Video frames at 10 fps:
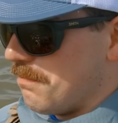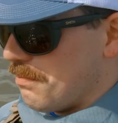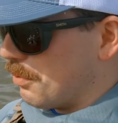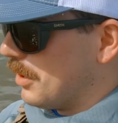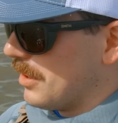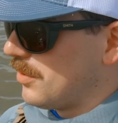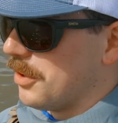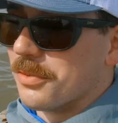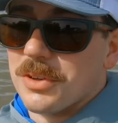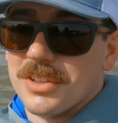please
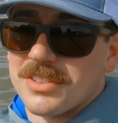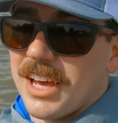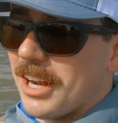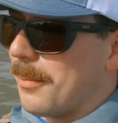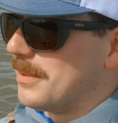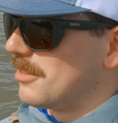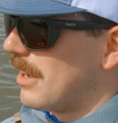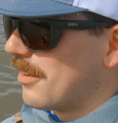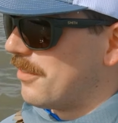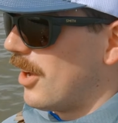feel free to sign up. It's a
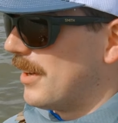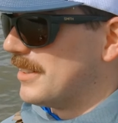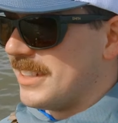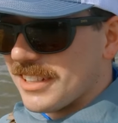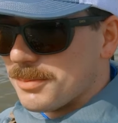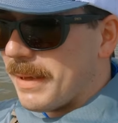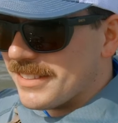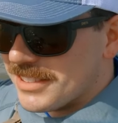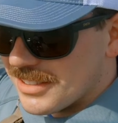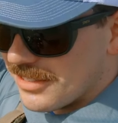lot of fun, it's
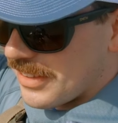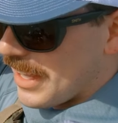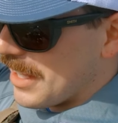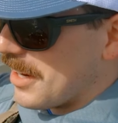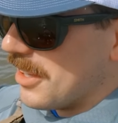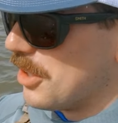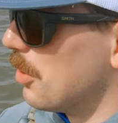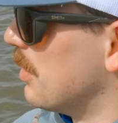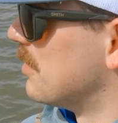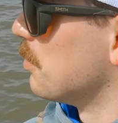inexpensive, and you
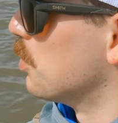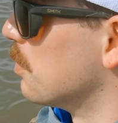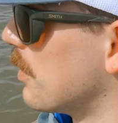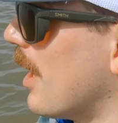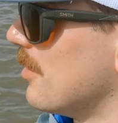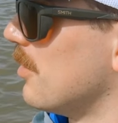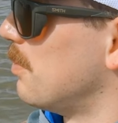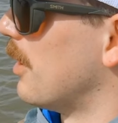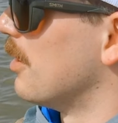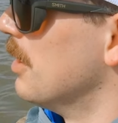could win some cool prizes.
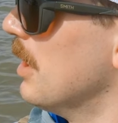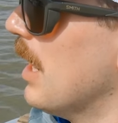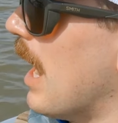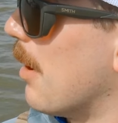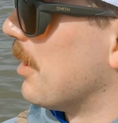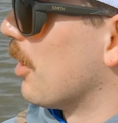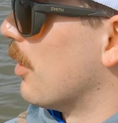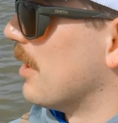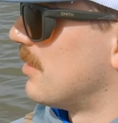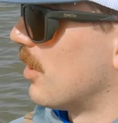But I'm gonna go
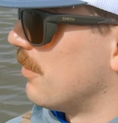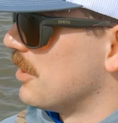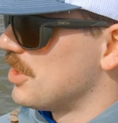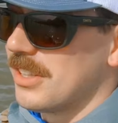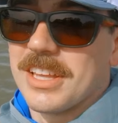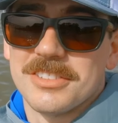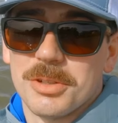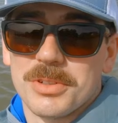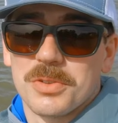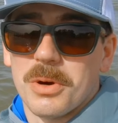ahead and start fishing. Thanks
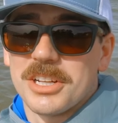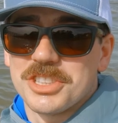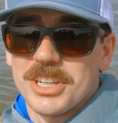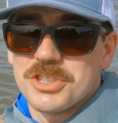so much for watching and